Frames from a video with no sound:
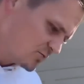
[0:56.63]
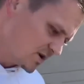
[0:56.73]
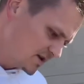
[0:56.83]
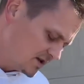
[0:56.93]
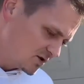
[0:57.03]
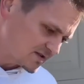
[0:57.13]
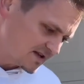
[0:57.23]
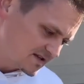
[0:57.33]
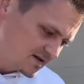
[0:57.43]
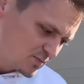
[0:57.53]
really close. I
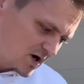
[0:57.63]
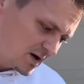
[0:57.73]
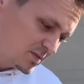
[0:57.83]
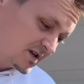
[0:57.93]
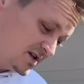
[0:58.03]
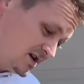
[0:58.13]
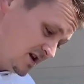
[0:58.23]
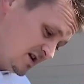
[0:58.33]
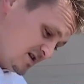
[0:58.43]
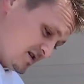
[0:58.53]
did probably,
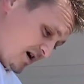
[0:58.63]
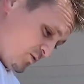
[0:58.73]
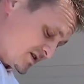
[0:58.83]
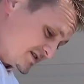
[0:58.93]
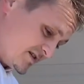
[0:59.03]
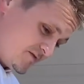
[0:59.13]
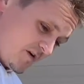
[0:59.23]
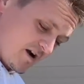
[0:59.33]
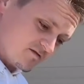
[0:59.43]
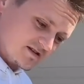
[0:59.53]
I want to say
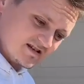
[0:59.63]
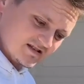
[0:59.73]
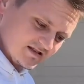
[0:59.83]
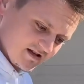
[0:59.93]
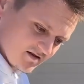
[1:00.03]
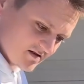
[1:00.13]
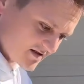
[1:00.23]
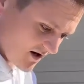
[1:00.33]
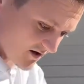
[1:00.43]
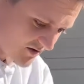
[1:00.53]
5 or 6 layers on